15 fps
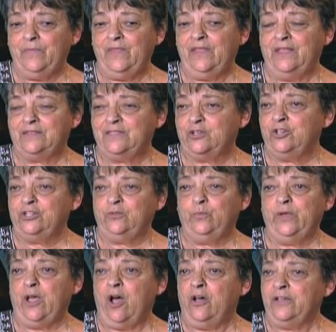it's good.
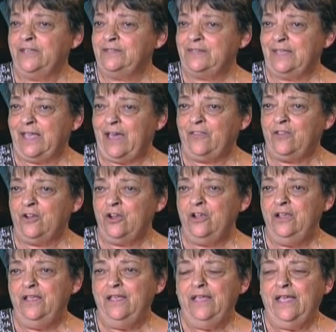We all get together,
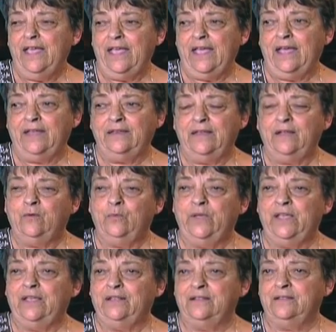and
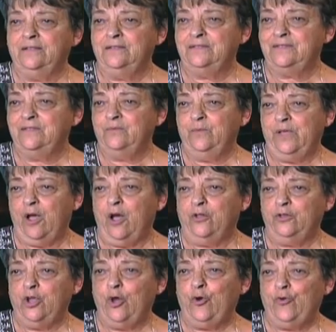we all
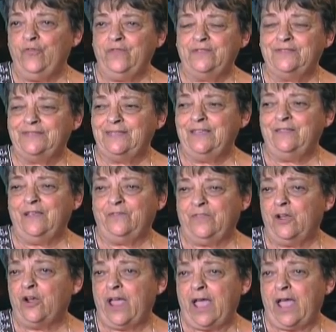know and see that they're